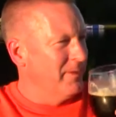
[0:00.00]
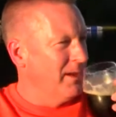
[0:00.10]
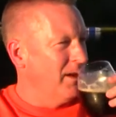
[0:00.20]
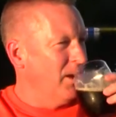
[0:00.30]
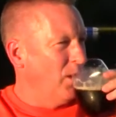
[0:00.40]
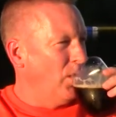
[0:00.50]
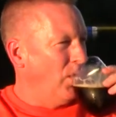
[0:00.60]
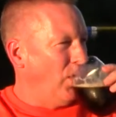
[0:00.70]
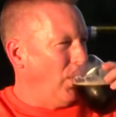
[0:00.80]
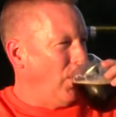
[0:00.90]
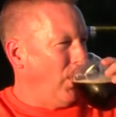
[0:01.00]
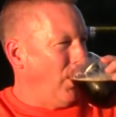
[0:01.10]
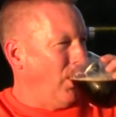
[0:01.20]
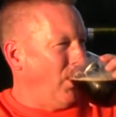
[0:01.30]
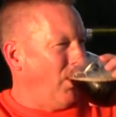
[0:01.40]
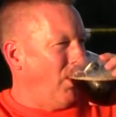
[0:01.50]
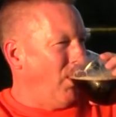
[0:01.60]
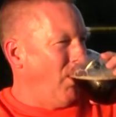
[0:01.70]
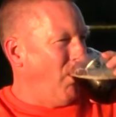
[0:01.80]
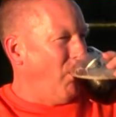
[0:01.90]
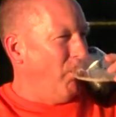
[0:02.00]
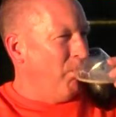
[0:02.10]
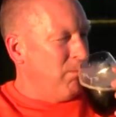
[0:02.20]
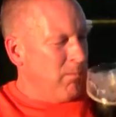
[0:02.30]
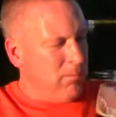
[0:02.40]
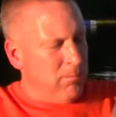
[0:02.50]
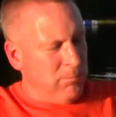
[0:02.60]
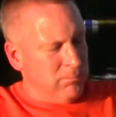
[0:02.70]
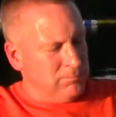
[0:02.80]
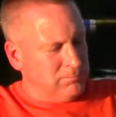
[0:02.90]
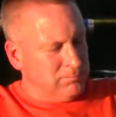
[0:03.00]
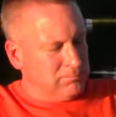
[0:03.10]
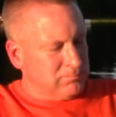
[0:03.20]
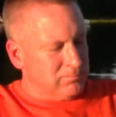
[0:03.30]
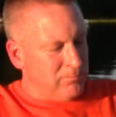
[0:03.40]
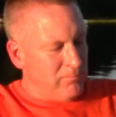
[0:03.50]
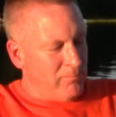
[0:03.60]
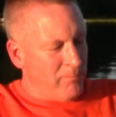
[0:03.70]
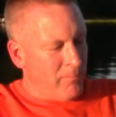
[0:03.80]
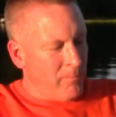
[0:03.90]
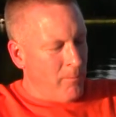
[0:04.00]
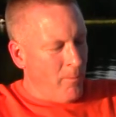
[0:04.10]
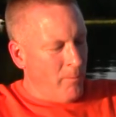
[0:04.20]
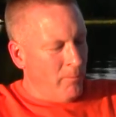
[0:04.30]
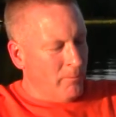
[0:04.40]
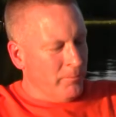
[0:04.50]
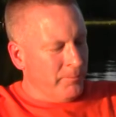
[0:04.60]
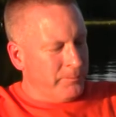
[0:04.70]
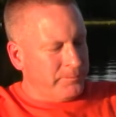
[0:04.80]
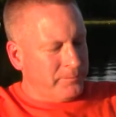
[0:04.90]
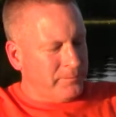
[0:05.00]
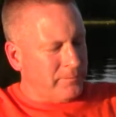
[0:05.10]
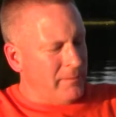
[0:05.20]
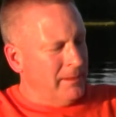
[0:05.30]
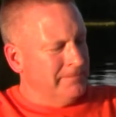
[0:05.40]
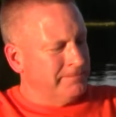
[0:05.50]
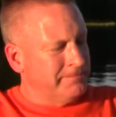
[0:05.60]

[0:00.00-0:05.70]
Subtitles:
Nothing is said.